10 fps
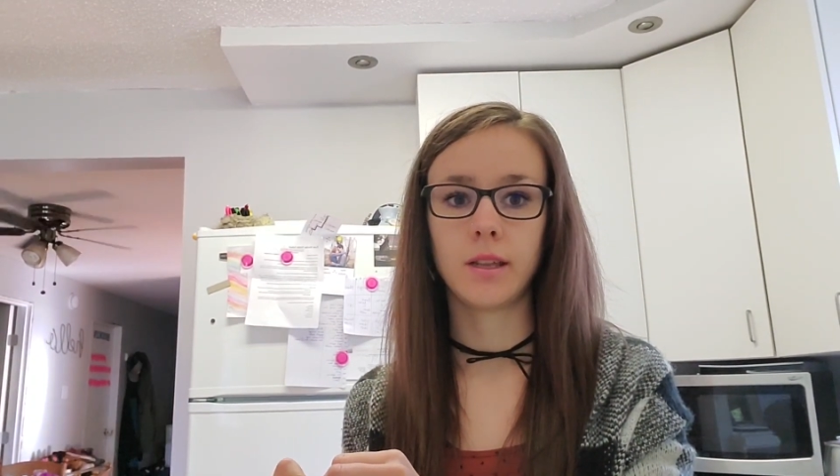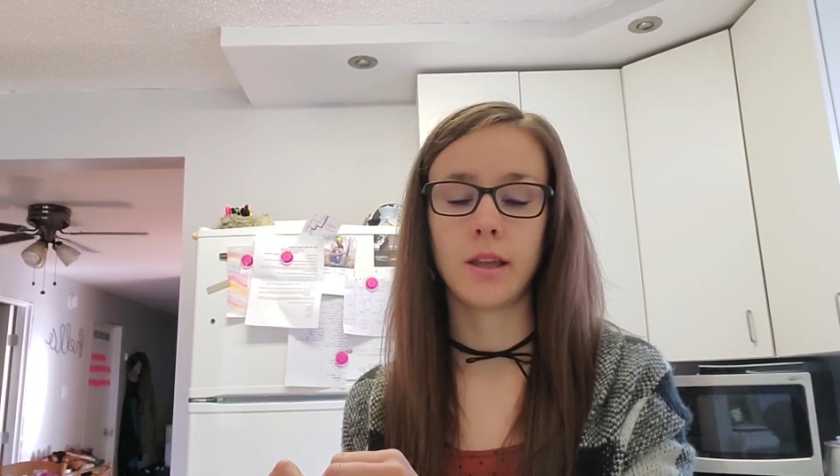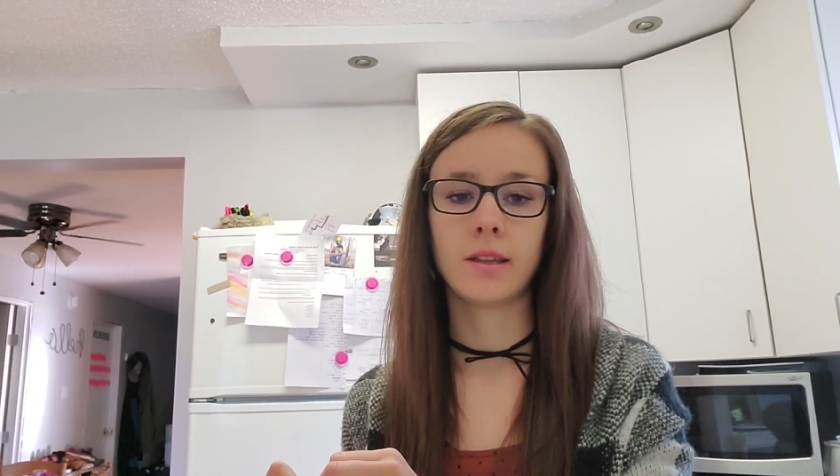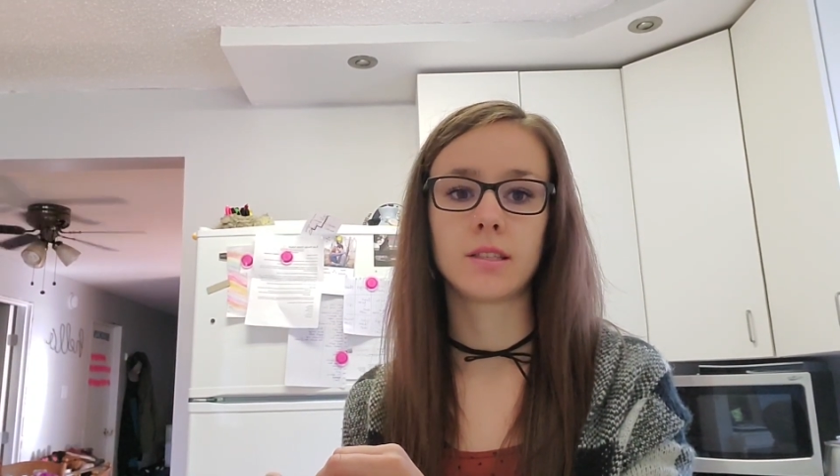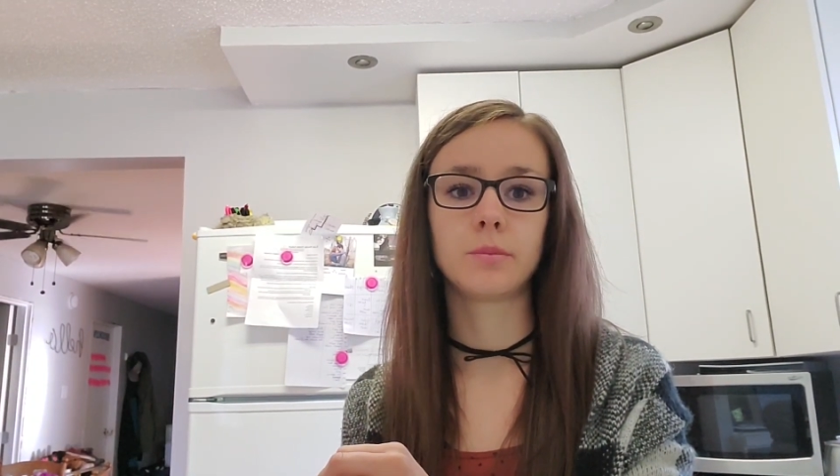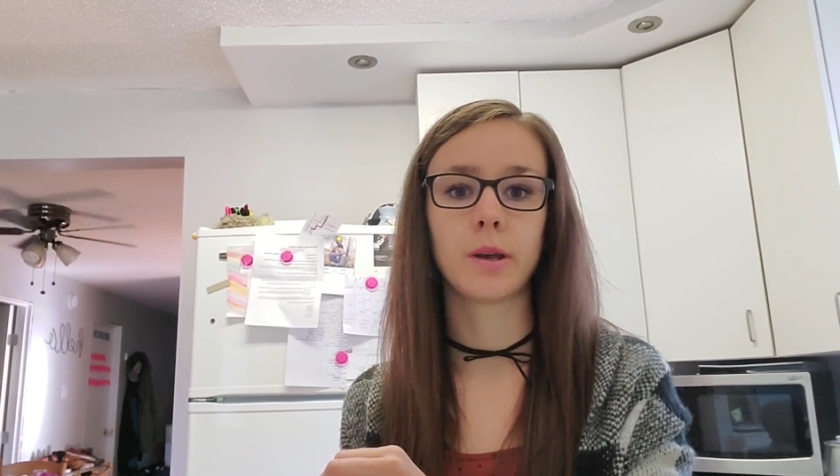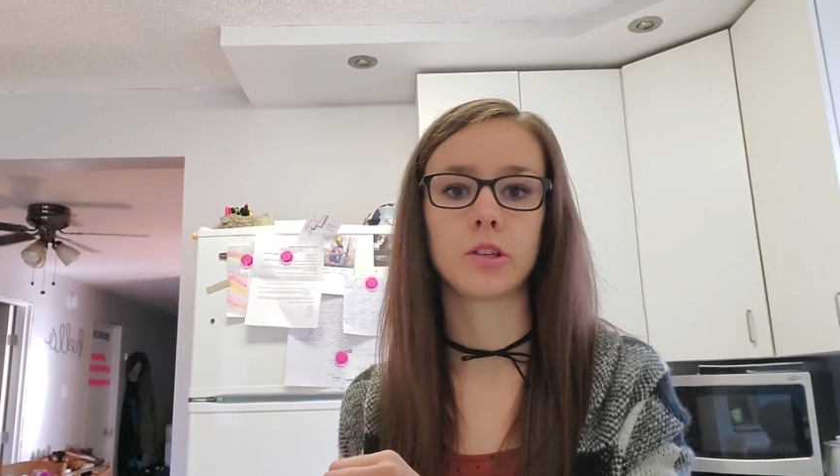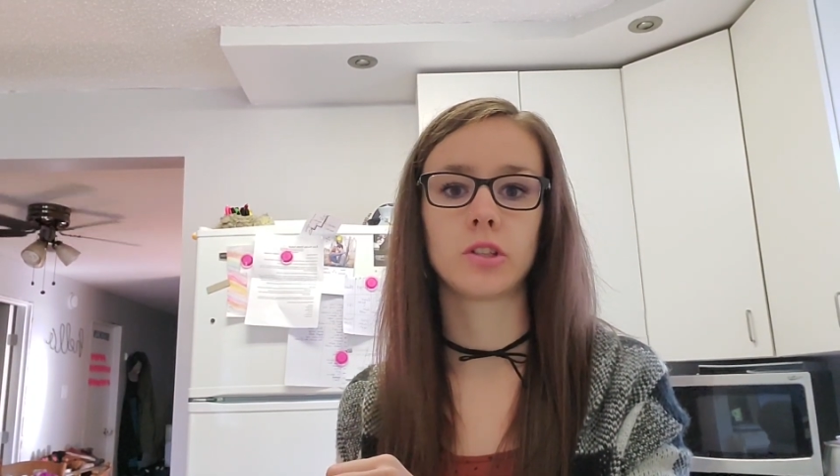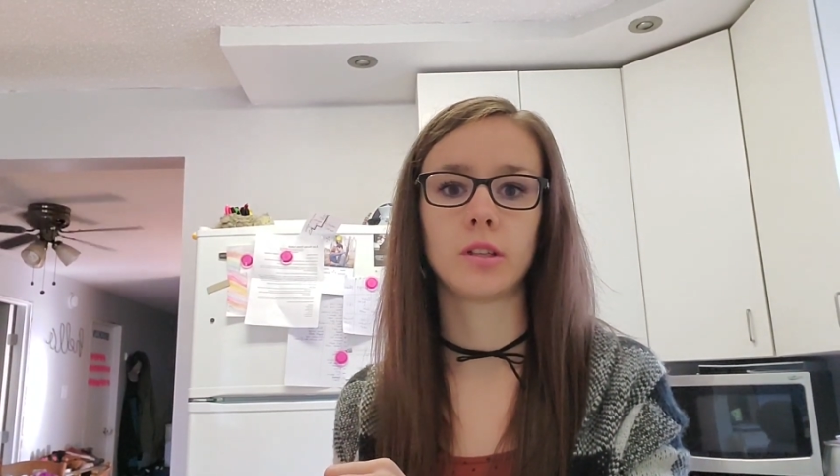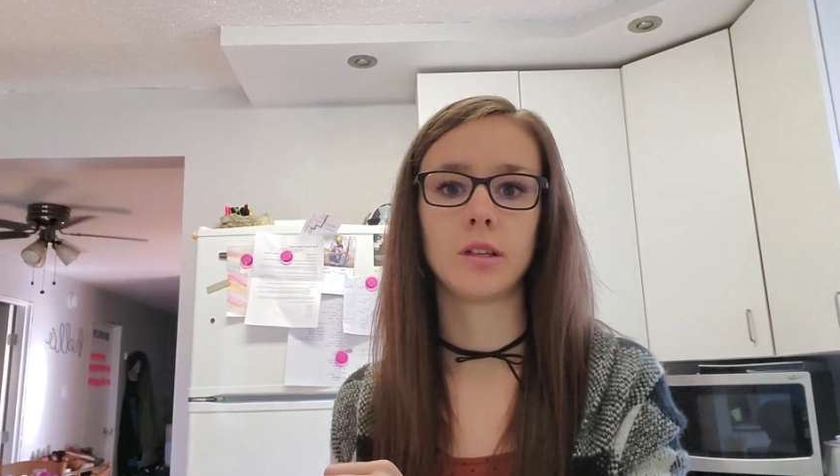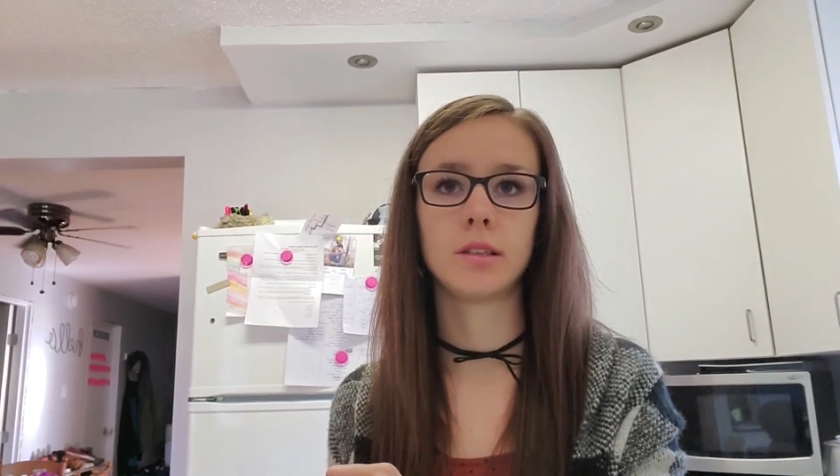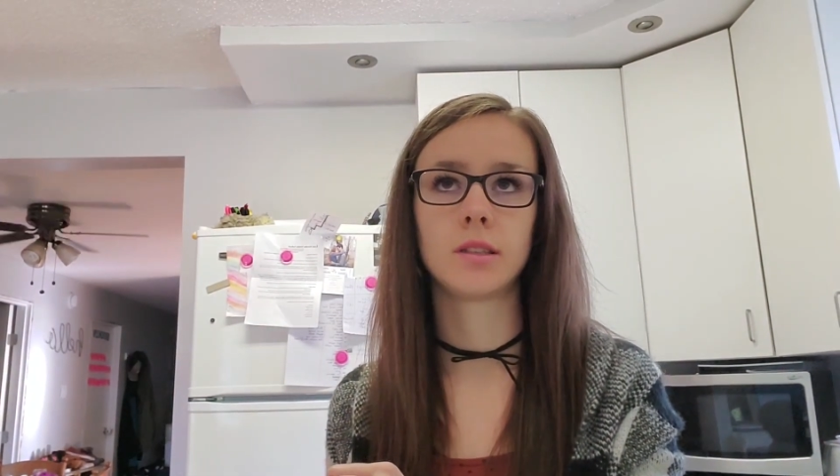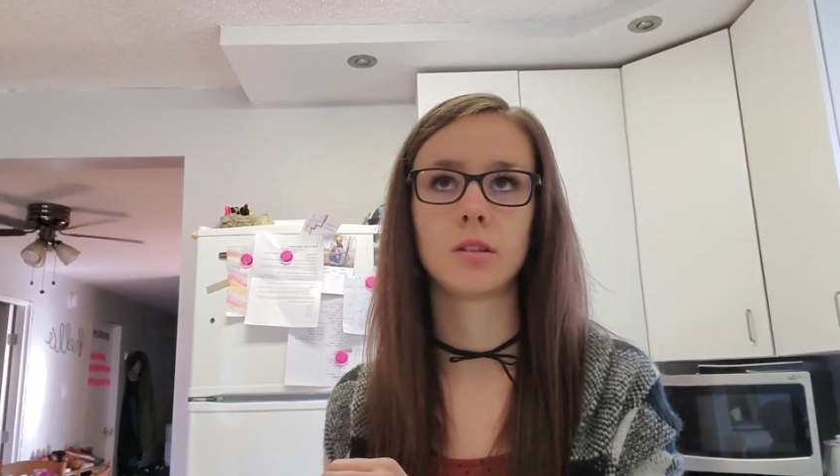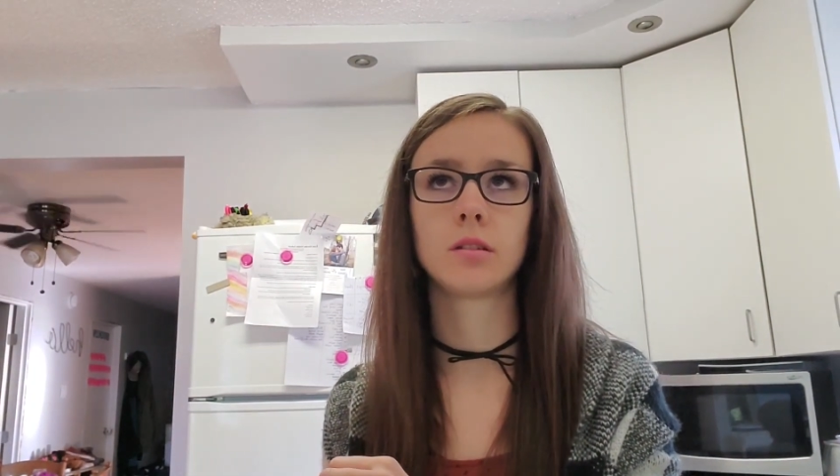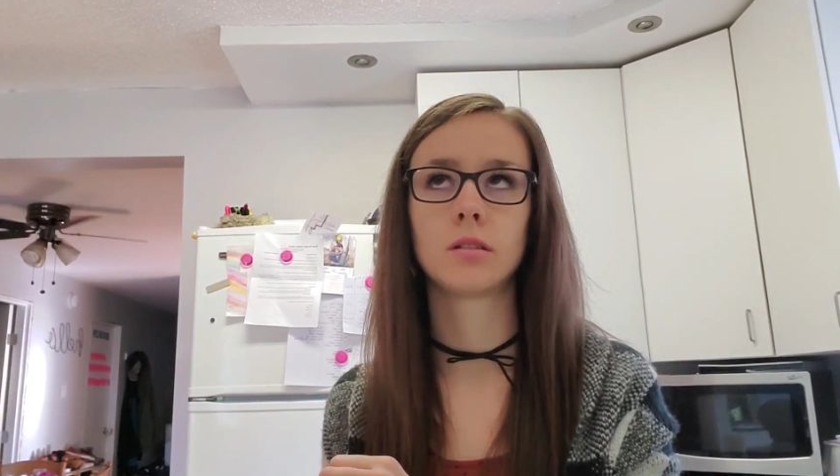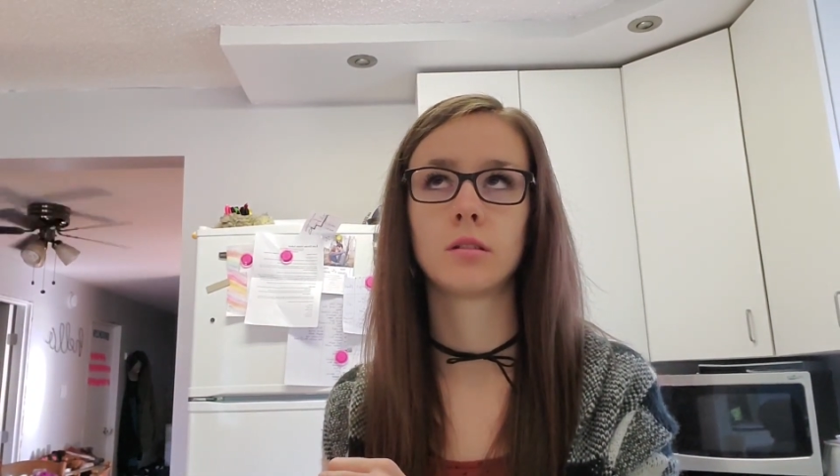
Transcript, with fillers: a specialist